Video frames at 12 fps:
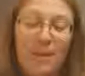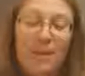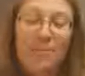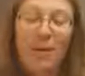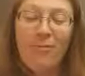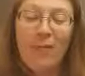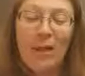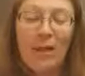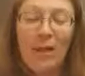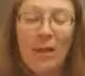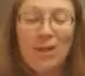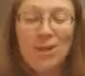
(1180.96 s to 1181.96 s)
Then my
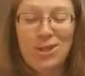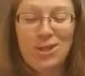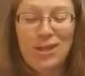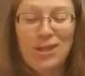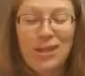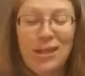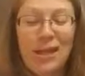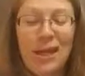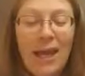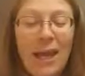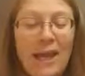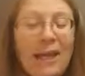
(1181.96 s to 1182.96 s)
final question.
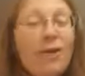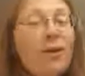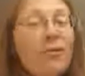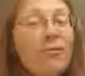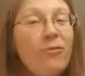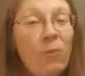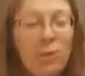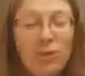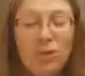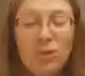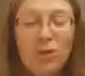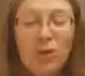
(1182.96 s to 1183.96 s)
Enneagram
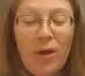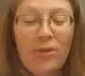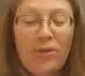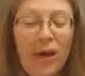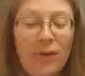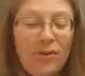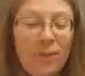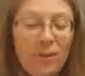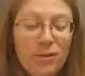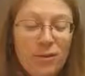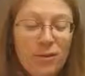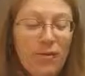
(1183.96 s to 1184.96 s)
4s draw vital
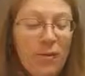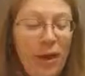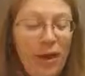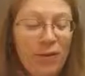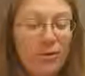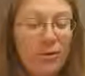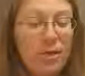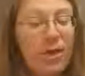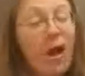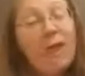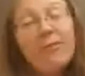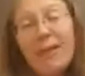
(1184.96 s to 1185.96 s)
energy from others and
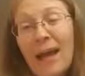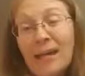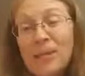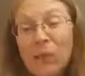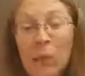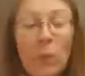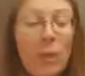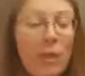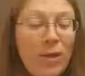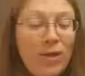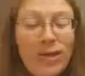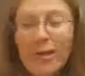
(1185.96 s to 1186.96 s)
often ask, what
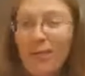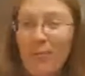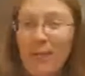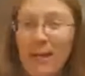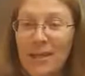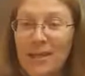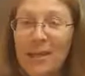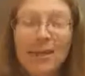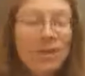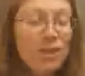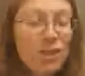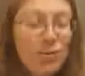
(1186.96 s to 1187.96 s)
do you think of me?
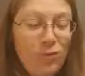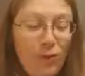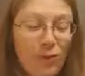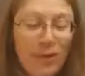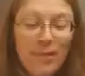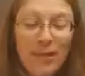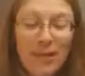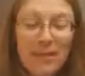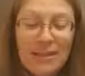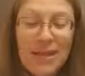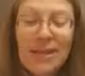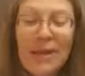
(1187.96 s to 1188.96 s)
Did you notice me?
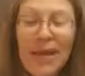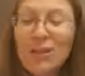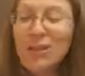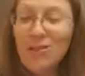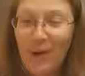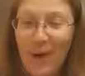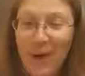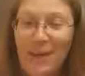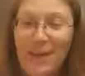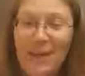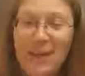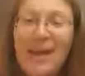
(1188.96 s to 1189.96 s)
Did I catch your eye?
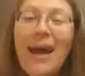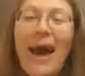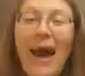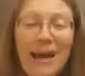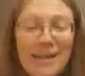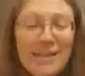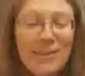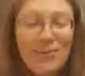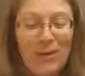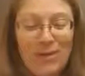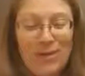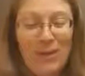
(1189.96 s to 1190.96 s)
How does this
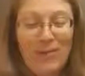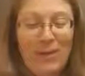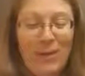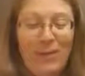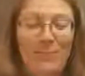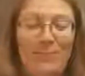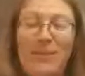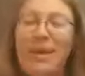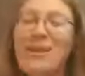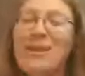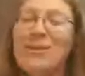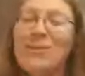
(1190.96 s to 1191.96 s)
resonate with you?
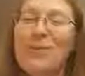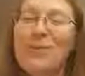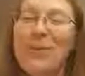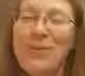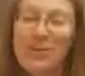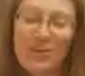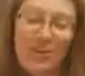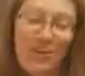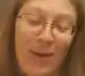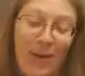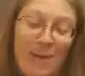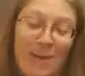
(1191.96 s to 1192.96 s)
And this person's
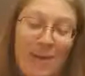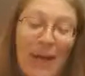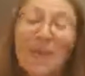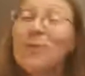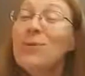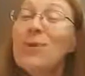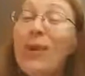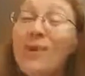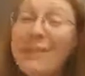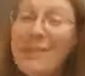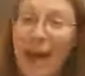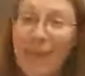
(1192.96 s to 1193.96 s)
response: I do it all
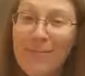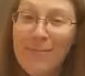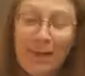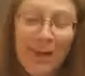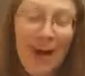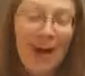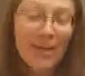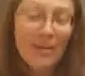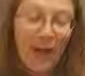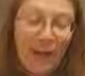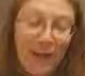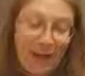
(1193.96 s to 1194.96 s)
the time. I
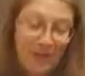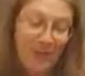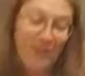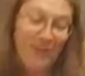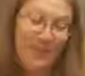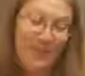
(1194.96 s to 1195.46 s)
try not to.